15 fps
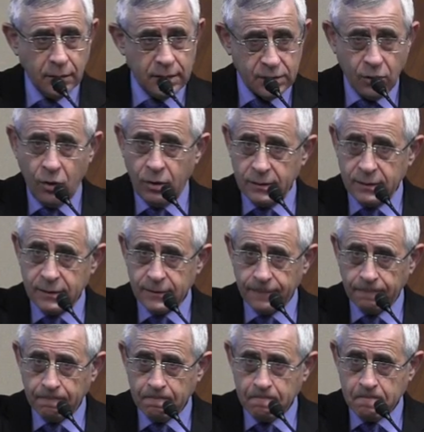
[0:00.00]
As a goddess.
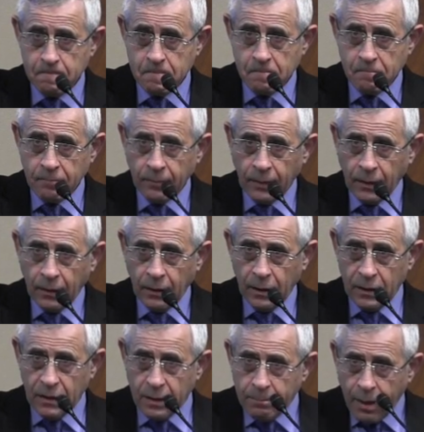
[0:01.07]

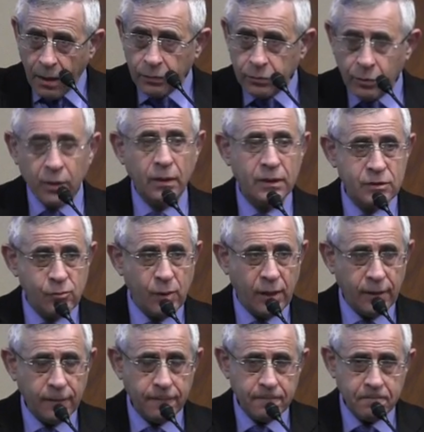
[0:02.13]
And they bow to her as
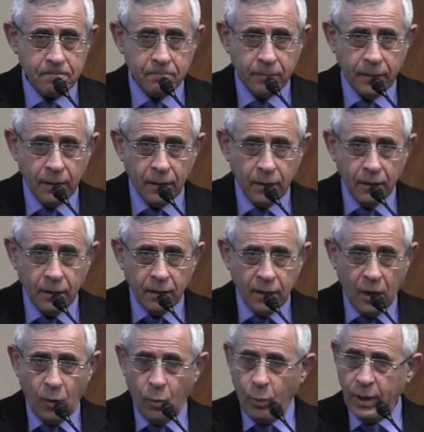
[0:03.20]
well.
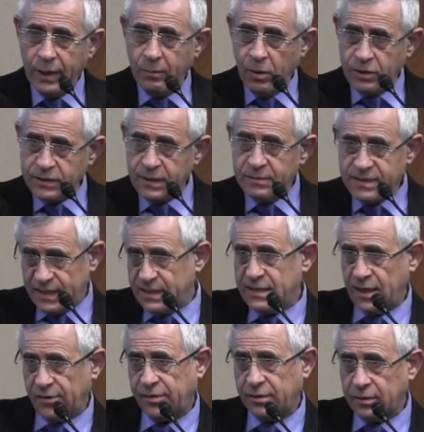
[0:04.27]
Now, when a Muslim
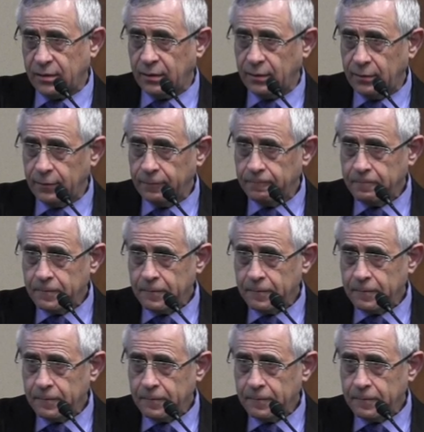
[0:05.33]
sees such a thing,